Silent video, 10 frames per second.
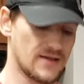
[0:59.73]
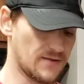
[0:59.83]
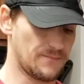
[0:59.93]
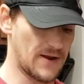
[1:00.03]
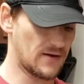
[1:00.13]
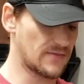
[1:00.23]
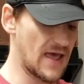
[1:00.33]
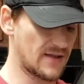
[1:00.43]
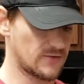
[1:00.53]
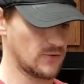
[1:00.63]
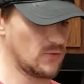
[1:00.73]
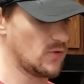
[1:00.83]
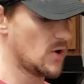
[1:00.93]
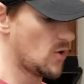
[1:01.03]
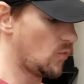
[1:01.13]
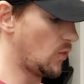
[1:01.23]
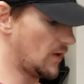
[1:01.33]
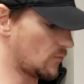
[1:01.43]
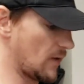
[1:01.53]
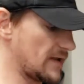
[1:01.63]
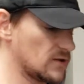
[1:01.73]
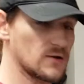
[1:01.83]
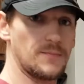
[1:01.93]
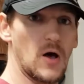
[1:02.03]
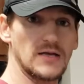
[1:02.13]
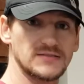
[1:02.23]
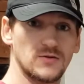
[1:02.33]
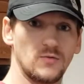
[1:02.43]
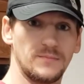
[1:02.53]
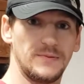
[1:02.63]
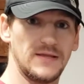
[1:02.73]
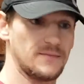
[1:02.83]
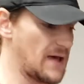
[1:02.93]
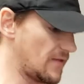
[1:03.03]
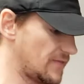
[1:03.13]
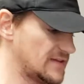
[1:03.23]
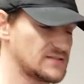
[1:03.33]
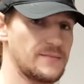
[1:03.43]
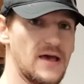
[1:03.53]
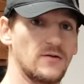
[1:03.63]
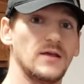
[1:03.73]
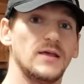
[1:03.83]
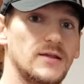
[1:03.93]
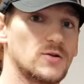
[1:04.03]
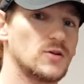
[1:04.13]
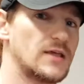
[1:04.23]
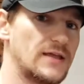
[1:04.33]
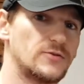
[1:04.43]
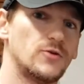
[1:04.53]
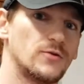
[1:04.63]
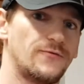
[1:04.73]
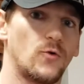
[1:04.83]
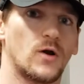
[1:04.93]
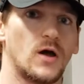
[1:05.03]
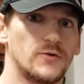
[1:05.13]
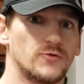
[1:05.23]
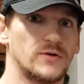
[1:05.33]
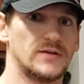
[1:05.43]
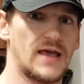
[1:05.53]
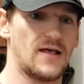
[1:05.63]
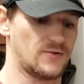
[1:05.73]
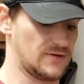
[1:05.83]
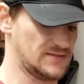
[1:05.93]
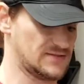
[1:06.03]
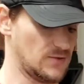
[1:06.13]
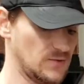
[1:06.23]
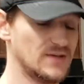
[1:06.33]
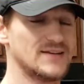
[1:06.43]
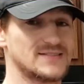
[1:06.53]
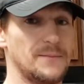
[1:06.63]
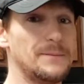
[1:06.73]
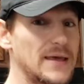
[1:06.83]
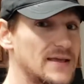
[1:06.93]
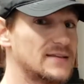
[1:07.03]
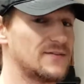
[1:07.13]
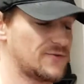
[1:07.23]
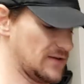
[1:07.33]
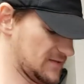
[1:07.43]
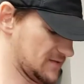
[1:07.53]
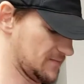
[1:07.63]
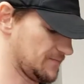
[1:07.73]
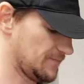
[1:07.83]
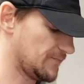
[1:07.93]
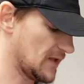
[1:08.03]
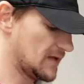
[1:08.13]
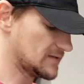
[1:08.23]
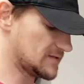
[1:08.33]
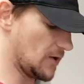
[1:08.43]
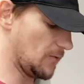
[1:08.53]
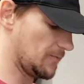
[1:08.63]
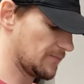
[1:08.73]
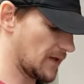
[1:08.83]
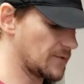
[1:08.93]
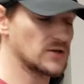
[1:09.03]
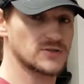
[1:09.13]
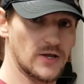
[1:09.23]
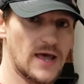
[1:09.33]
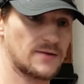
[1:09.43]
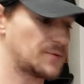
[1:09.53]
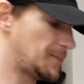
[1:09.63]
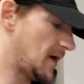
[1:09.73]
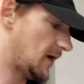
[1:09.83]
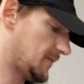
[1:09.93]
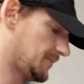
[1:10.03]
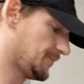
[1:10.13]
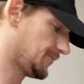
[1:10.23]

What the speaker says: Compare that to what regular pasta would be, about this amount. You're looking at 200 to 400 calories. So it's a big difference. So I'm going to show you how to prepare it.